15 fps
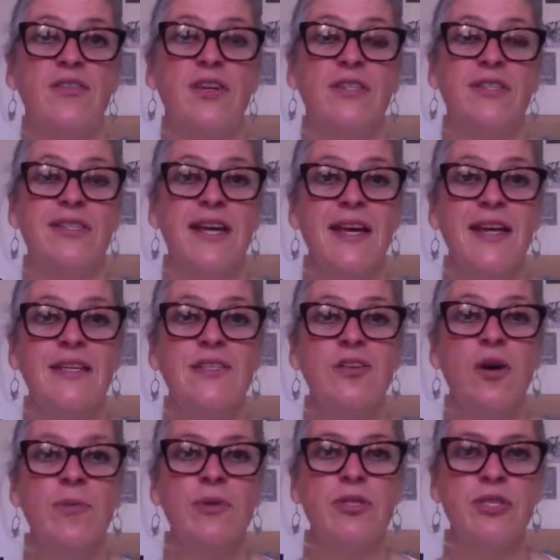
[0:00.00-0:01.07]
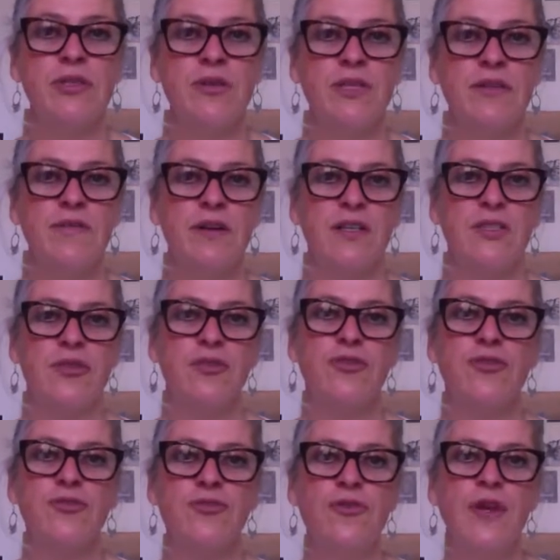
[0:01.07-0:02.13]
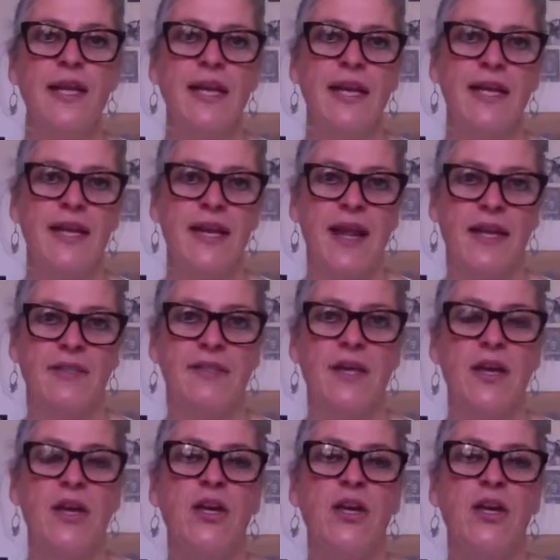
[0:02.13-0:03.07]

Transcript: So today is an opportunity for us to truly connect